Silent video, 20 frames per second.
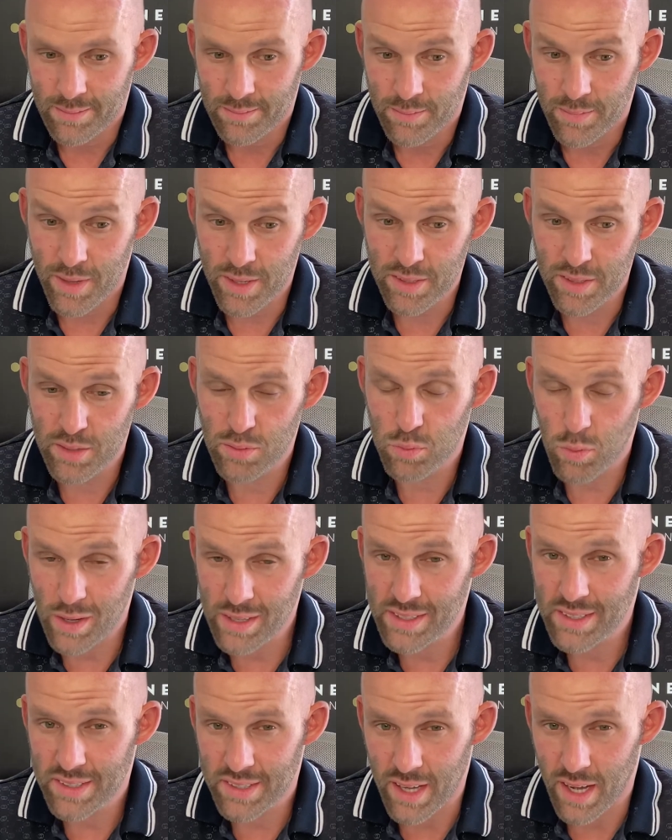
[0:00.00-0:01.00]
This is
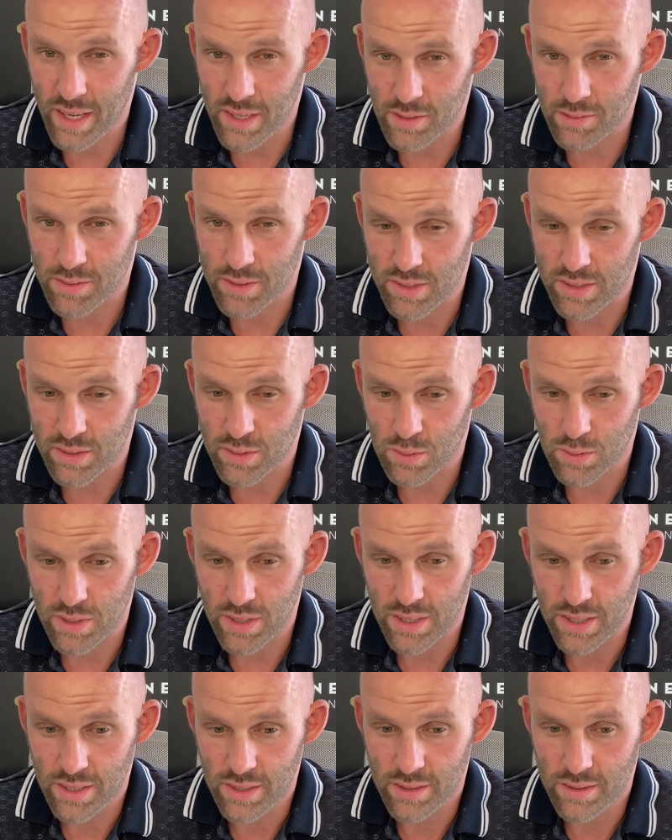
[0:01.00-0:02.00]
one side of the
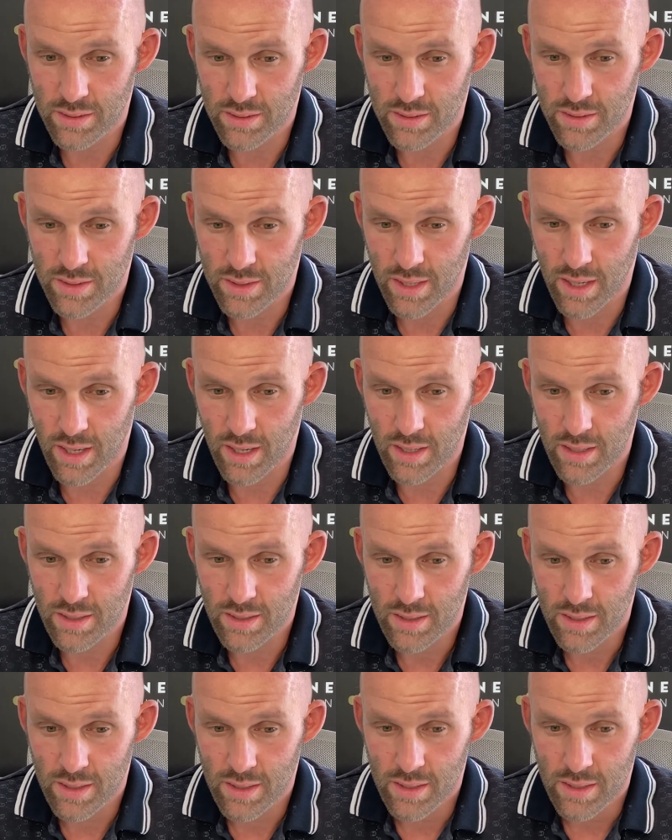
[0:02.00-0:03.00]
story,
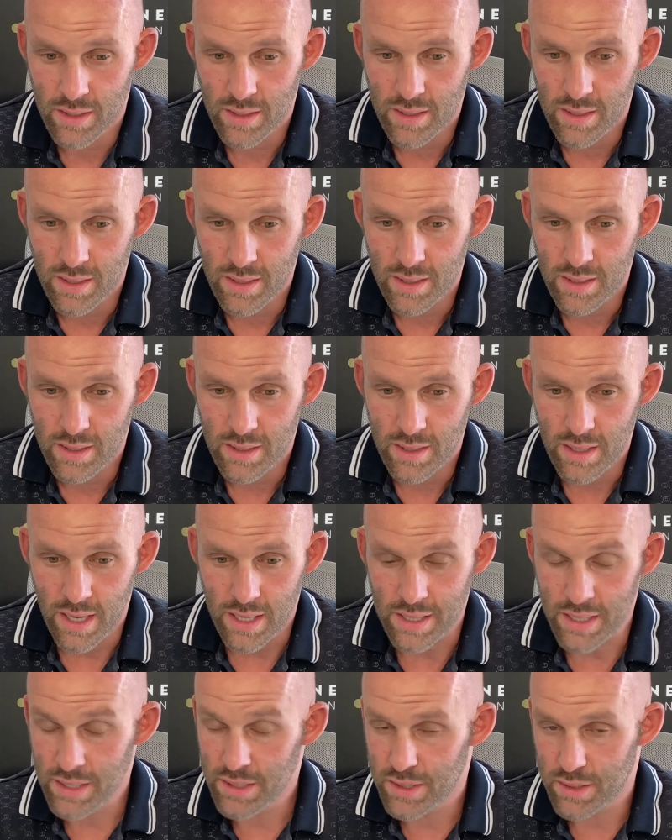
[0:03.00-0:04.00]
and
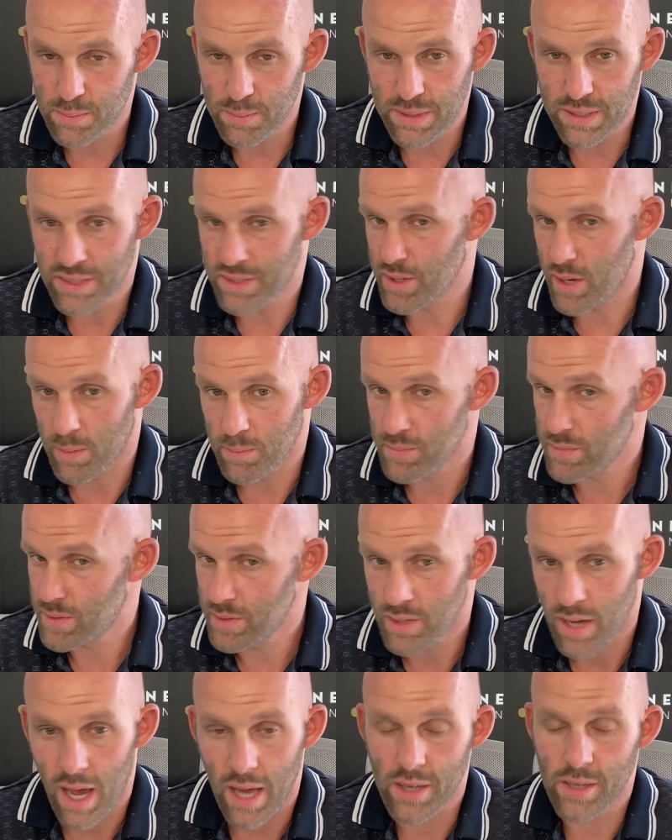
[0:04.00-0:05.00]
needs to be stopped,
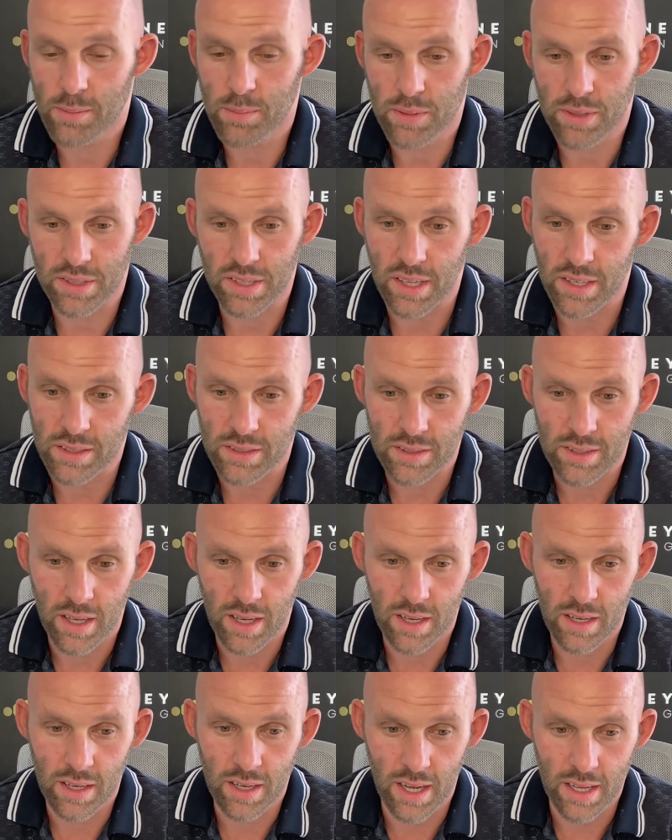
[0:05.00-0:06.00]
100%.
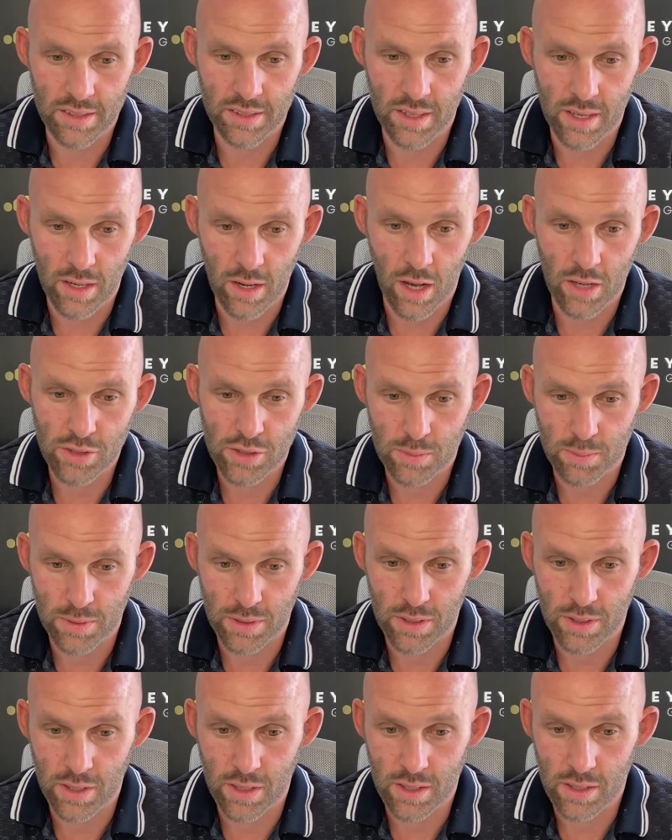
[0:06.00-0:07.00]
As an
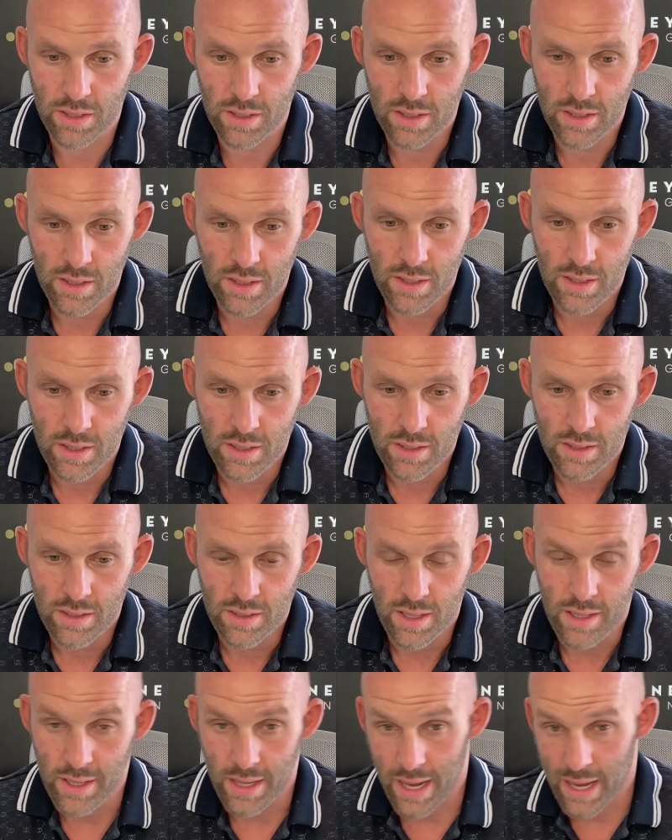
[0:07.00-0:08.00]
entrepreneur
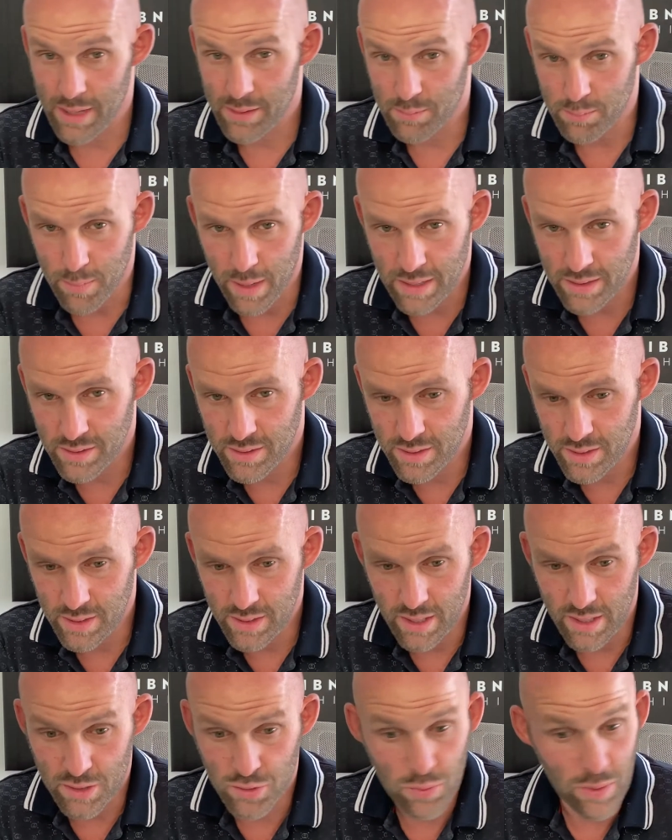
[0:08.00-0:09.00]
and
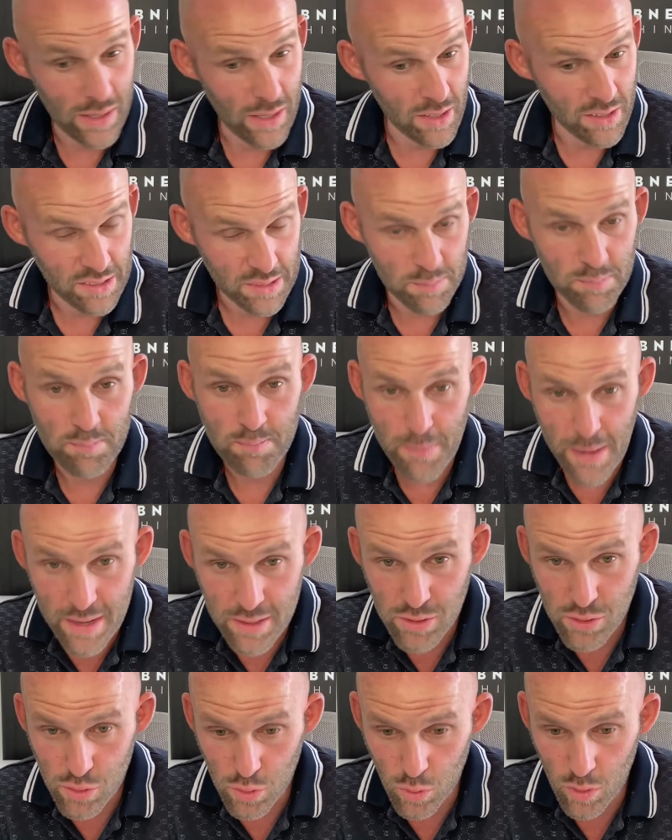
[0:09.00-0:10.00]
mentee, as well as
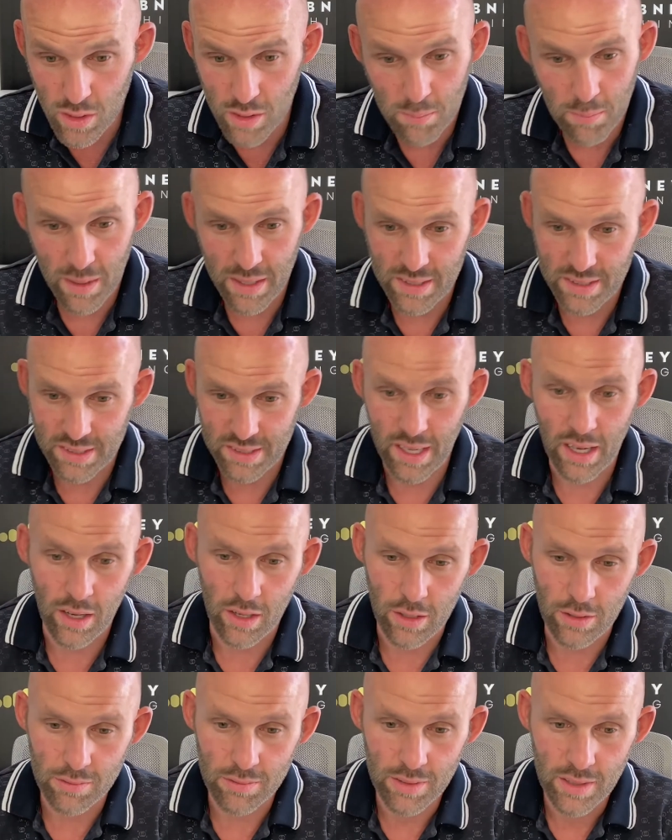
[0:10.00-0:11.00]
mentor
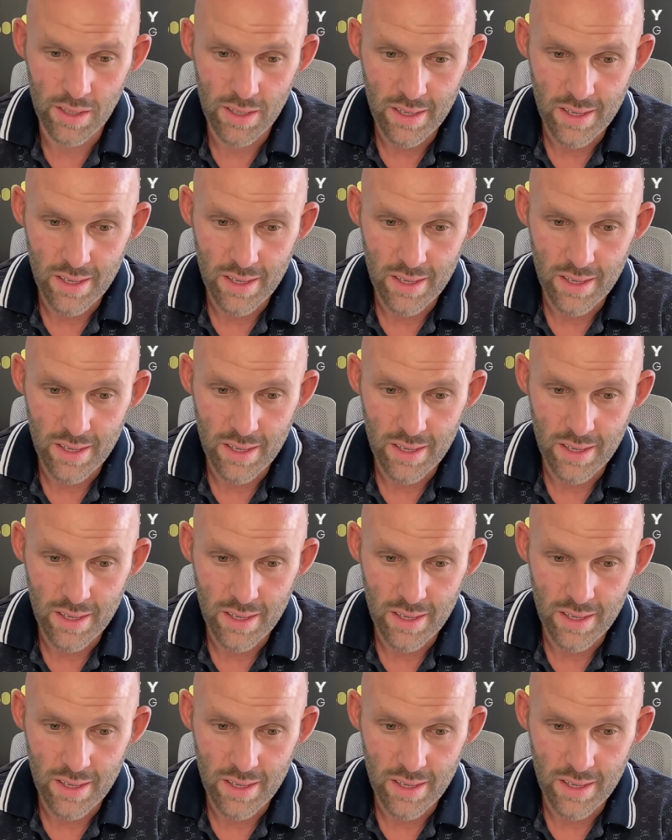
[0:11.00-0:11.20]
myself,